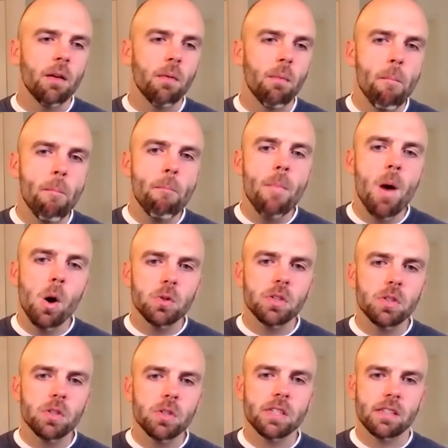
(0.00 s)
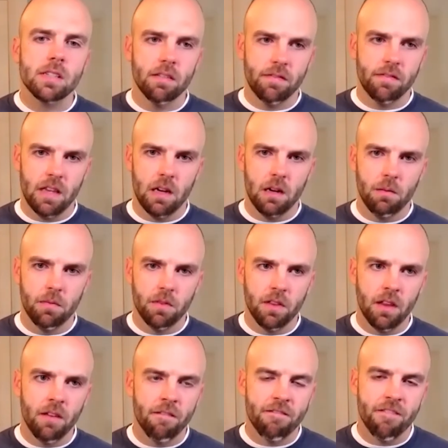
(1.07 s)
most of them,
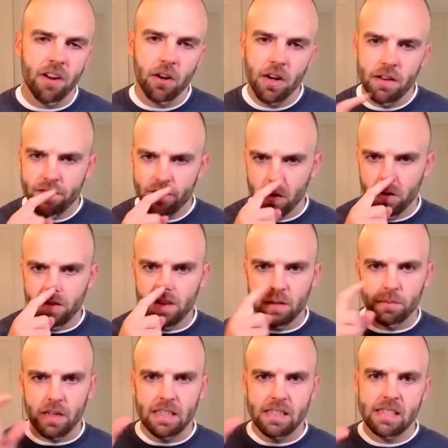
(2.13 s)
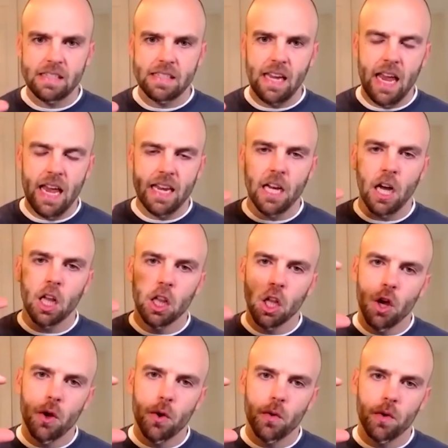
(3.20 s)
very few of them can stand
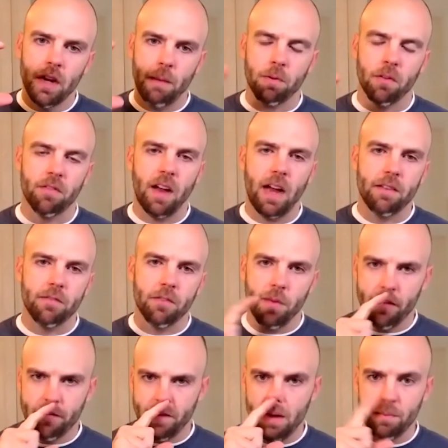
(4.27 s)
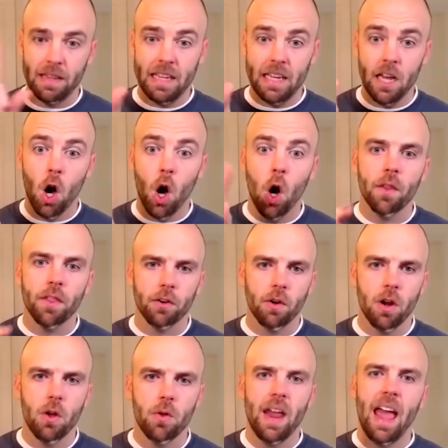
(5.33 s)
alone and provide for my family on their
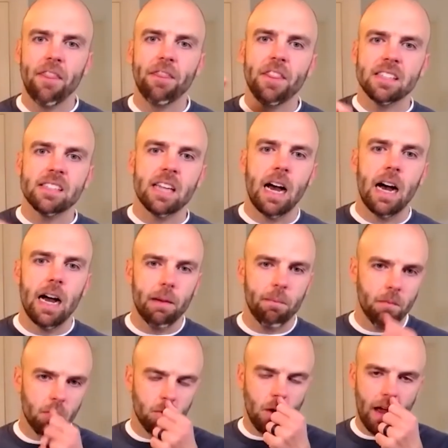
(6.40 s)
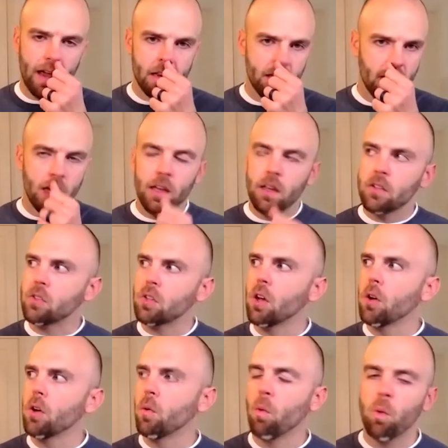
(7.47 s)
own at this time, mm-hmm. right?
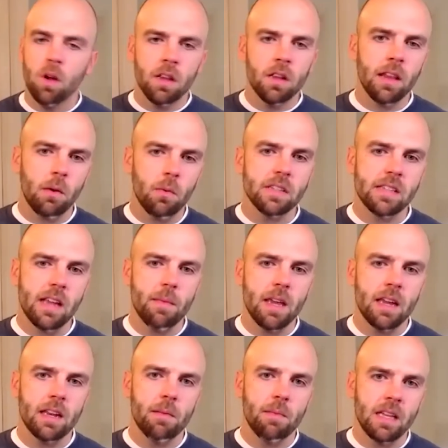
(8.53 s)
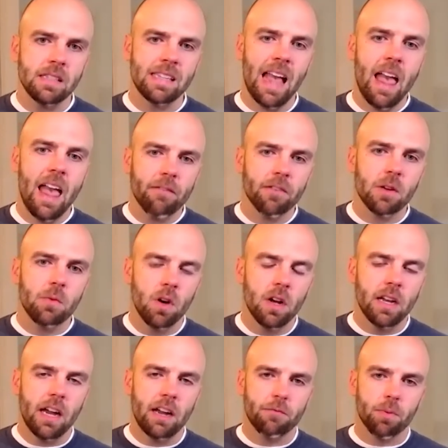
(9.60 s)
So what like what does that mean? It means that
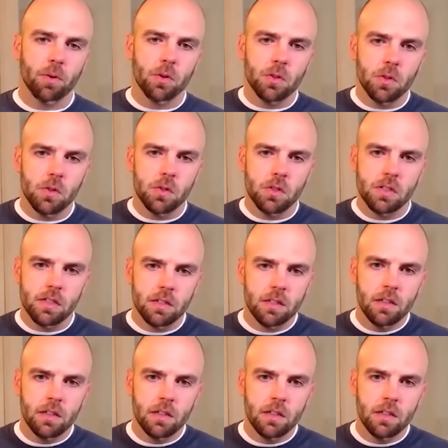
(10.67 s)
everyone I've produced